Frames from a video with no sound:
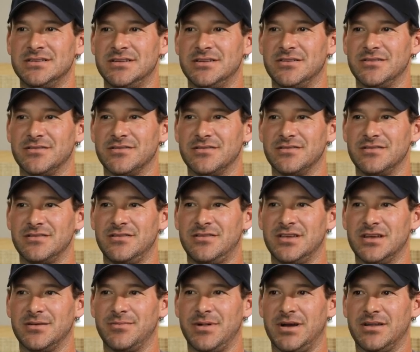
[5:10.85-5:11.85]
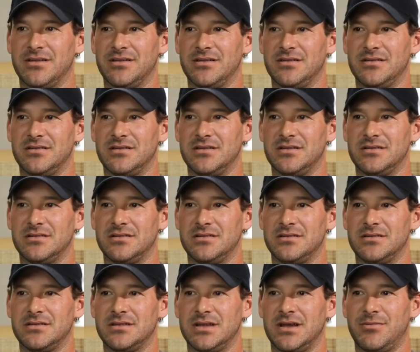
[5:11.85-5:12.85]
You know, you think about
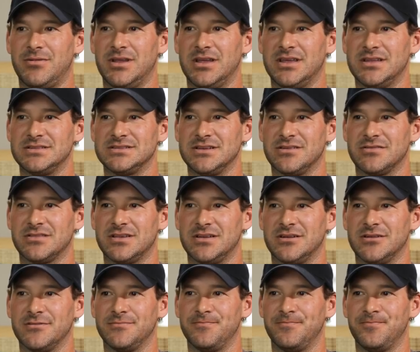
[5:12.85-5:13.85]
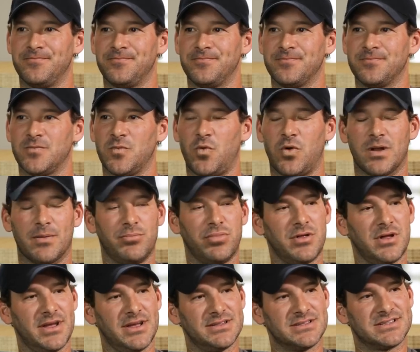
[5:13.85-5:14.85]
how many kids out there want to
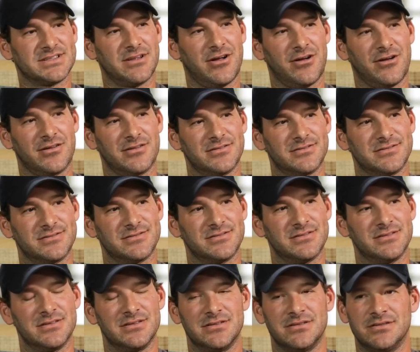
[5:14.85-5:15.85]
play and start and